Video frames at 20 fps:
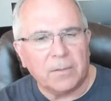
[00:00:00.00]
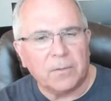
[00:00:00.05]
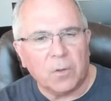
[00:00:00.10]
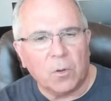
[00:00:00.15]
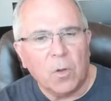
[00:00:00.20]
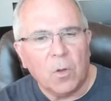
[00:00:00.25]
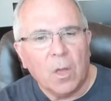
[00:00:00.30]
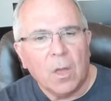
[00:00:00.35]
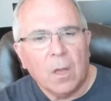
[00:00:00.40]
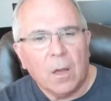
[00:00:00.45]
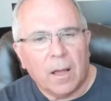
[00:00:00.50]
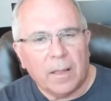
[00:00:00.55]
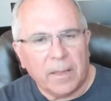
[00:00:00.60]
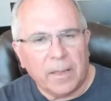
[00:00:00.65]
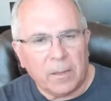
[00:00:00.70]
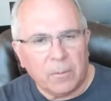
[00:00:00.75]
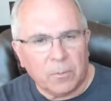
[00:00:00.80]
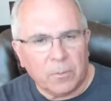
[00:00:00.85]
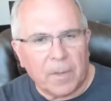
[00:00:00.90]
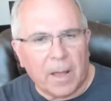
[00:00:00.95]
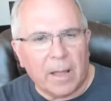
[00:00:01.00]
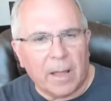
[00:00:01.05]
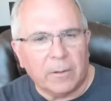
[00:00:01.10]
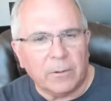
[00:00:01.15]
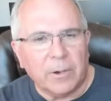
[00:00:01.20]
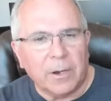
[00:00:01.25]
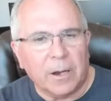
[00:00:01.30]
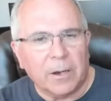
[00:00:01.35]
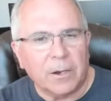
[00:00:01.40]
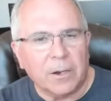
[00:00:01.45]
So I think what
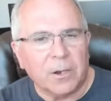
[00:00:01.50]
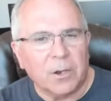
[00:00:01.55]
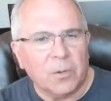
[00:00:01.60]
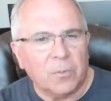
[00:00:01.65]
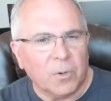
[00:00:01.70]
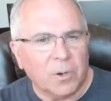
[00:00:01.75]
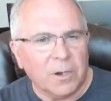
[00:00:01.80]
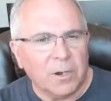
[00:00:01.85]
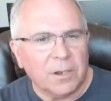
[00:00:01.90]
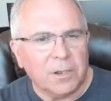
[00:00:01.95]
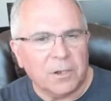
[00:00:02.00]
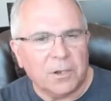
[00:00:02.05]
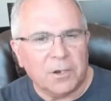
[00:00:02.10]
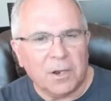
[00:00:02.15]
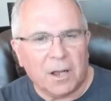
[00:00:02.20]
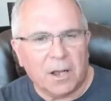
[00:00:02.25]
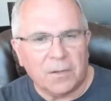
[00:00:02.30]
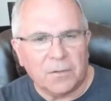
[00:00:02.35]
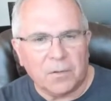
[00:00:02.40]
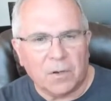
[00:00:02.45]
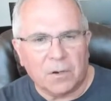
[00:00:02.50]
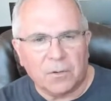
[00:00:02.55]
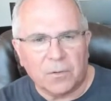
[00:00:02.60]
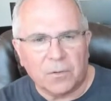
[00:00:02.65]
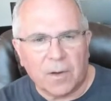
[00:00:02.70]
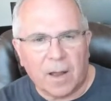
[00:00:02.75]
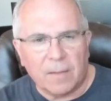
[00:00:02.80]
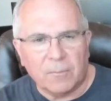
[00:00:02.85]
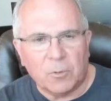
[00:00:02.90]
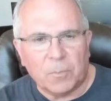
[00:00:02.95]
Valerie and I are going to do, we're going to adjust our
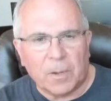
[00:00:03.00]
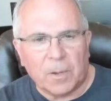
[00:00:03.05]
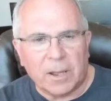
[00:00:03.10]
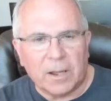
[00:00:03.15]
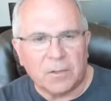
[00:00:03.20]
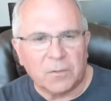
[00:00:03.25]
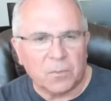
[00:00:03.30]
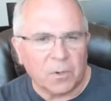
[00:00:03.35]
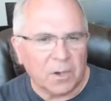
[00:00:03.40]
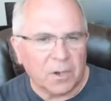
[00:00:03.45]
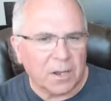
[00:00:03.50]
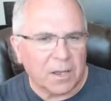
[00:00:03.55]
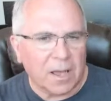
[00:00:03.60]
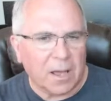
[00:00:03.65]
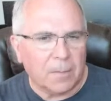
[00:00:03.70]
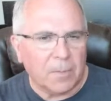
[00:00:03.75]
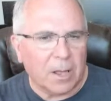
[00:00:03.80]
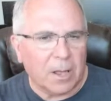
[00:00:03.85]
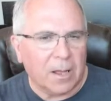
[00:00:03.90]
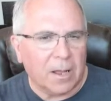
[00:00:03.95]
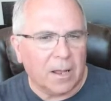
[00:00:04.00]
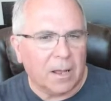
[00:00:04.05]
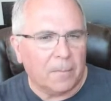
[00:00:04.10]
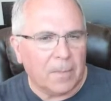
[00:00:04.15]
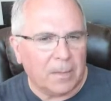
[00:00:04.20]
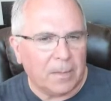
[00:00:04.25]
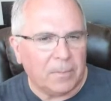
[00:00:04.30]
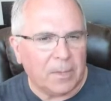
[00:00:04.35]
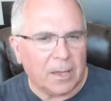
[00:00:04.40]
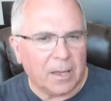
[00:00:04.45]
travel plans. We're going to come
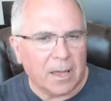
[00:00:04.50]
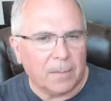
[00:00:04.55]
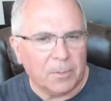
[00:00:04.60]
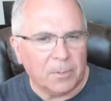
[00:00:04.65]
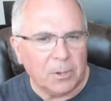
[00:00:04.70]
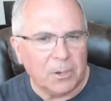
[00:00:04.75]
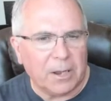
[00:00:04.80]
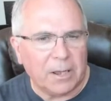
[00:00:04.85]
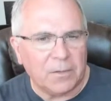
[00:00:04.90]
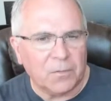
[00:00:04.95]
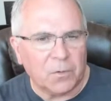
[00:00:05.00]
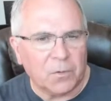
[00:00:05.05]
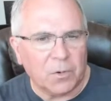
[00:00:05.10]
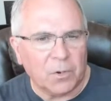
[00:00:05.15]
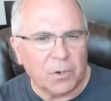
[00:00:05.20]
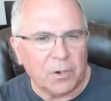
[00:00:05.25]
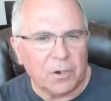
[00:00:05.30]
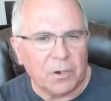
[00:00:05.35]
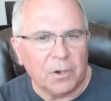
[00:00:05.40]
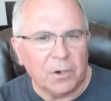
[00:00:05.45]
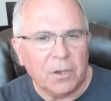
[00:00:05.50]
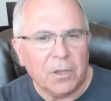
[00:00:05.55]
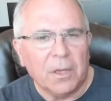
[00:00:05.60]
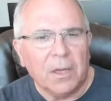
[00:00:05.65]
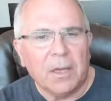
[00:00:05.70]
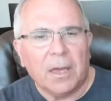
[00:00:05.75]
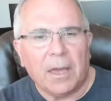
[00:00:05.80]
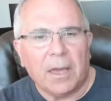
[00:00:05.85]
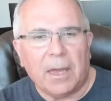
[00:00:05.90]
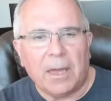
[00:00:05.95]
maybe a couple of days earlier,
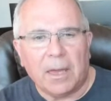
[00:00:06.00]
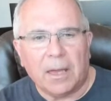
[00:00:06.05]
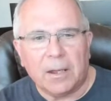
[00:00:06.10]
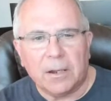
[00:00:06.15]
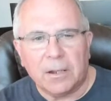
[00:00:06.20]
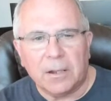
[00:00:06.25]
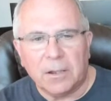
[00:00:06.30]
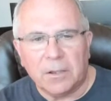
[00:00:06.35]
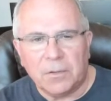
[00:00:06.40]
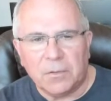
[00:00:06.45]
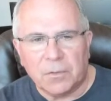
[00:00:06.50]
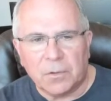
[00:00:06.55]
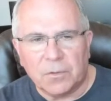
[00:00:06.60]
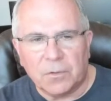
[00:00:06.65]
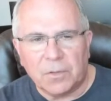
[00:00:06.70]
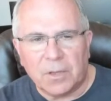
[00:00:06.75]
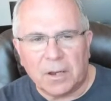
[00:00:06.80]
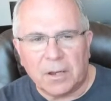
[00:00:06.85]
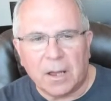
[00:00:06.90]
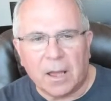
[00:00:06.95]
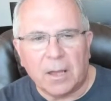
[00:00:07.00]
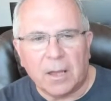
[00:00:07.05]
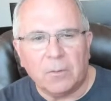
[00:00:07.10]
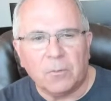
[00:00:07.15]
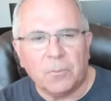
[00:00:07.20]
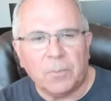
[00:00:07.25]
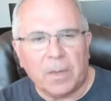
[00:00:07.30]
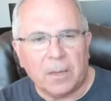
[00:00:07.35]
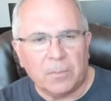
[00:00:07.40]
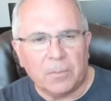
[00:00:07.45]
and at least Thursday night we'll
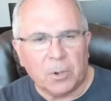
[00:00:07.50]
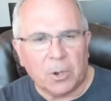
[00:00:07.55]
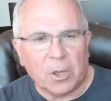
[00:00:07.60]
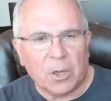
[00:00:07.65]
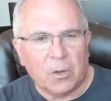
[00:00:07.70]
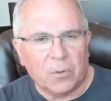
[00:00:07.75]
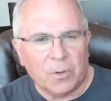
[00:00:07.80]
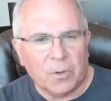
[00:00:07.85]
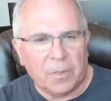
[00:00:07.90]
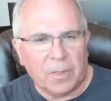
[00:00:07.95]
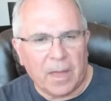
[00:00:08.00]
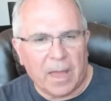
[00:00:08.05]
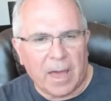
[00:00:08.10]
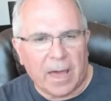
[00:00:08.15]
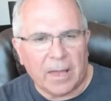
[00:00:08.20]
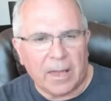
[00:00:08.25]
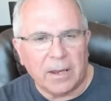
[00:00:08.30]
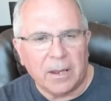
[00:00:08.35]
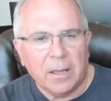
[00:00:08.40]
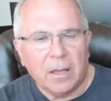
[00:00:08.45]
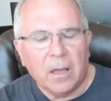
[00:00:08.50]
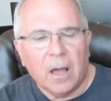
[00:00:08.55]
be able to go to that,